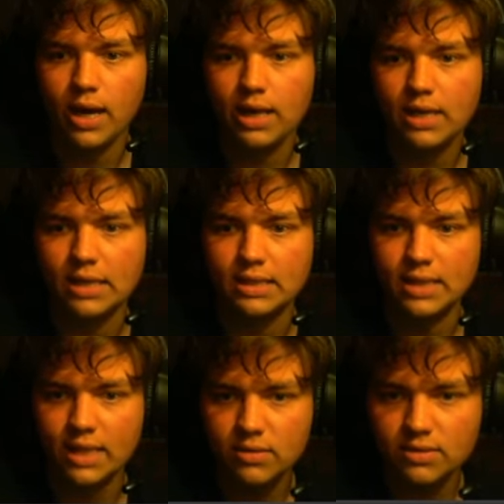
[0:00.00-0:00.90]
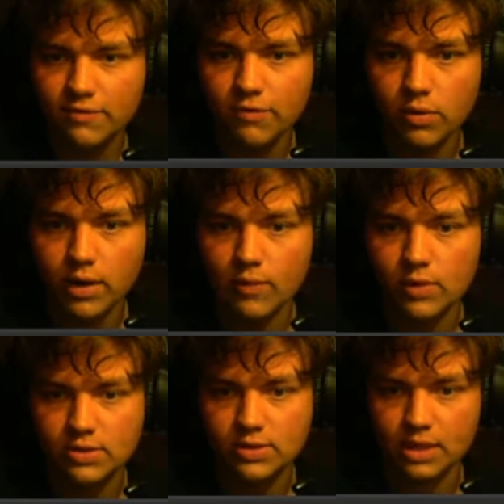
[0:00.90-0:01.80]
I can take on d4, and
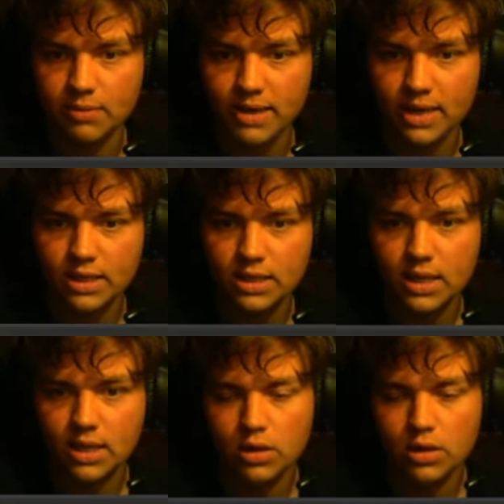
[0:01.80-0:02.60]
once you take back,